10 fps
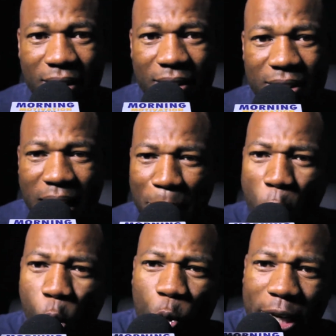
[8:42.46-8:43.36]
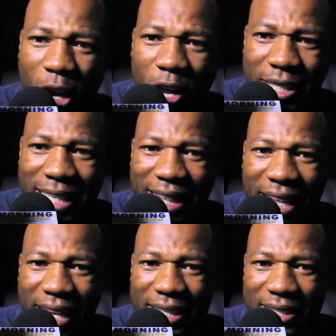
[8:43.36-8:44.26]
Stop holding on to
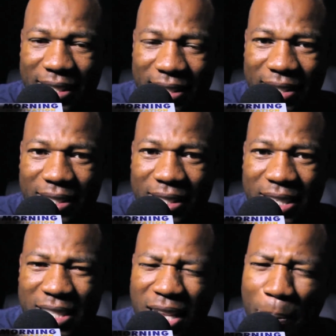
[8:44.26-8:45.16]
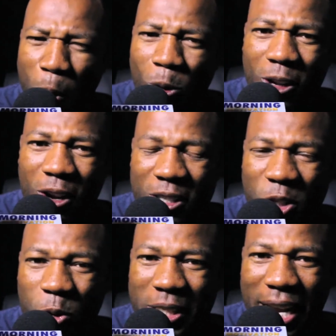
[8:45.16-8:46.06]
this. Stop holding on
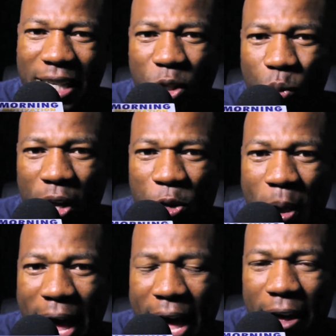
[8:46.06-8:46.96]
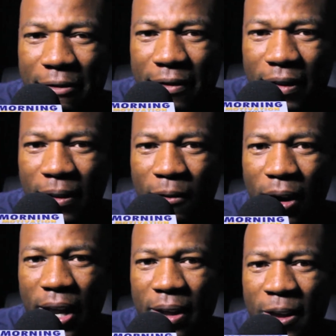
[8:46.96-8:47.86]
so tight to what you have,
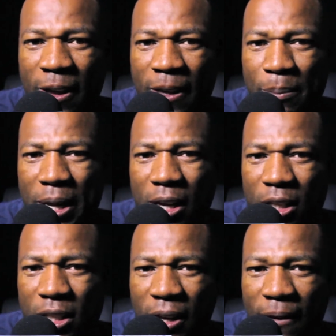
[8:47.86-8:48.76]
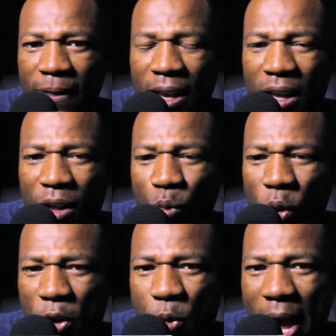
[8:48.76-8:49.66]
right? Because
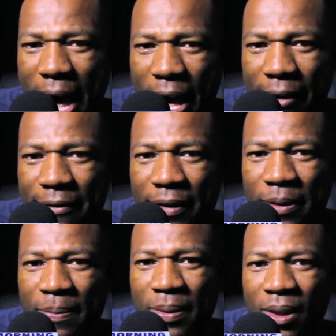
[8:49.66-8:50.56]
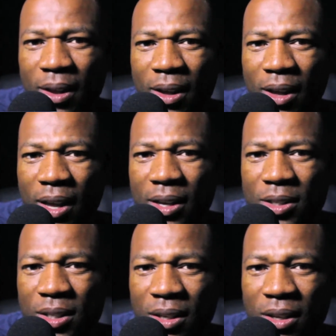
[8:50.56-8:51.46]
what you have
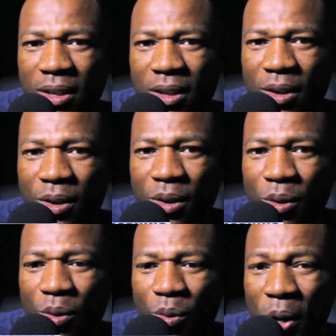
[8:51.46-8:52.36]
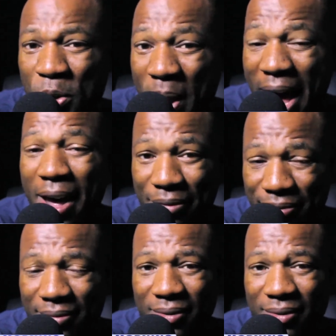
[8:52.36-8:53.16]
is what you have.